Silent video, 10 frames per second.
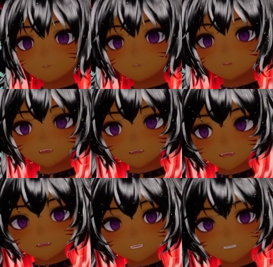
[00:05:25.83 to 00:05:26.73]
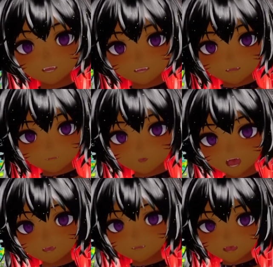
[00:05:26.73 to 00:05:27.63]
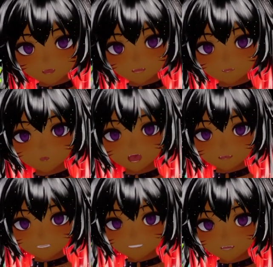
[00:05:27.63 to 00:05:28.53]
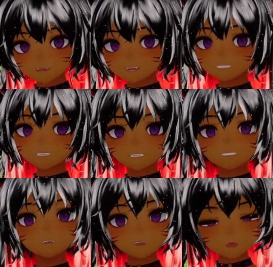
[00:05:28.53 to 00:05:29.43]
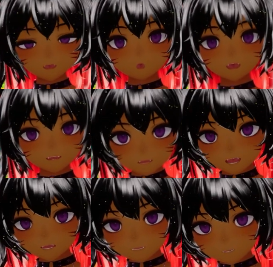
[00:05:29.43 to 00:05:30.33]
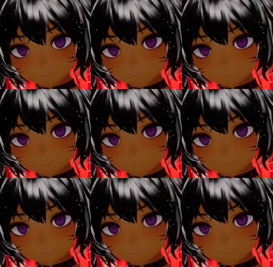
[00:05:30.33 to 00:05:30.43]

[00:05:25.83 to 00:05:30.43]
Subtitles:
And if you still have power by the time this thing passes, you are one of the lucky few.